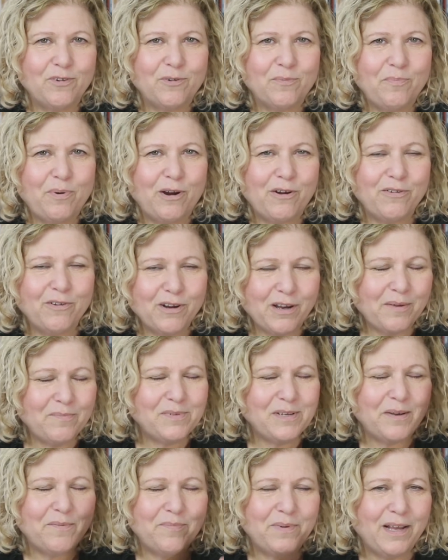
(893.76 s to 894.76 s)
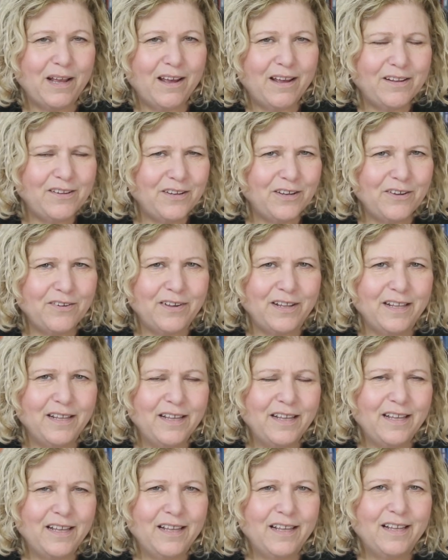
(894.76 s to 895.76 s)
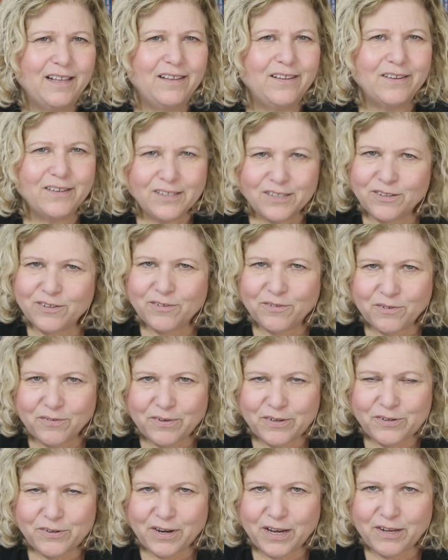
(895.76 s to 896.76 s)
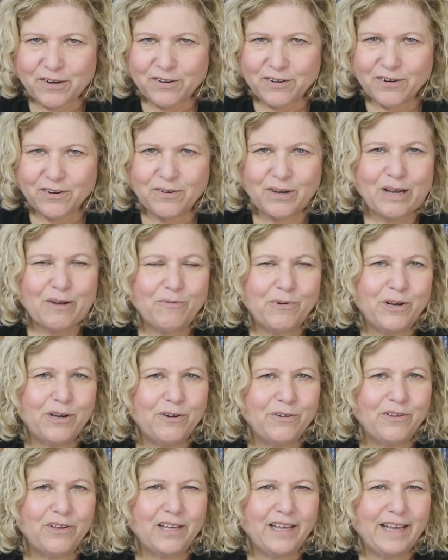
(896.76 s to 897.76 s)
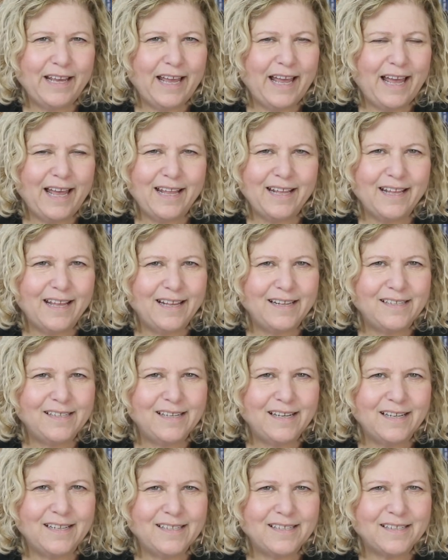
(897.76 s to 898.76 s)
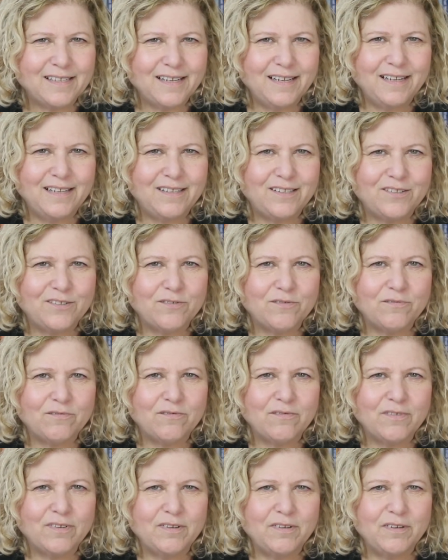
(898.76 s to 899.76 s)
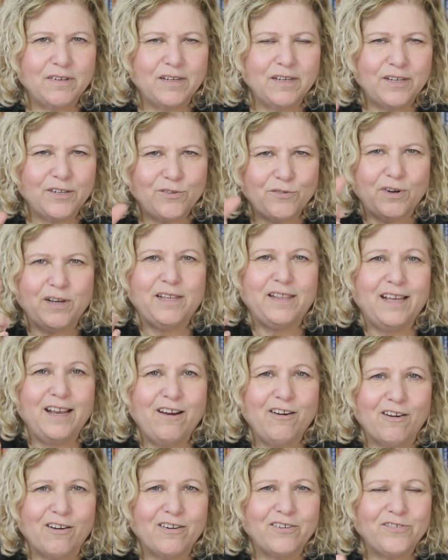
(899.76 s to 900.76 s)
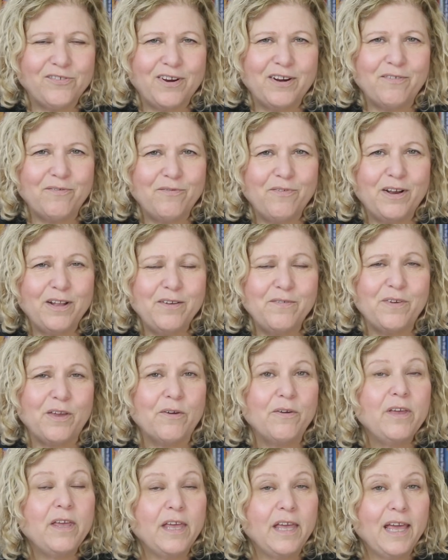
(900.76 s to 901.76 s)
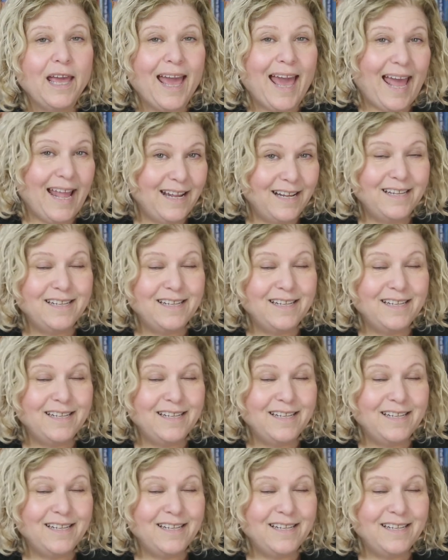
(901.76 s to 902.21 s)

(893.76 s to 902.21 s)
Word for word: partner comes up behind you and looks in the refrigerator at what you're looking at and says, it's right there. It's right in front of you. And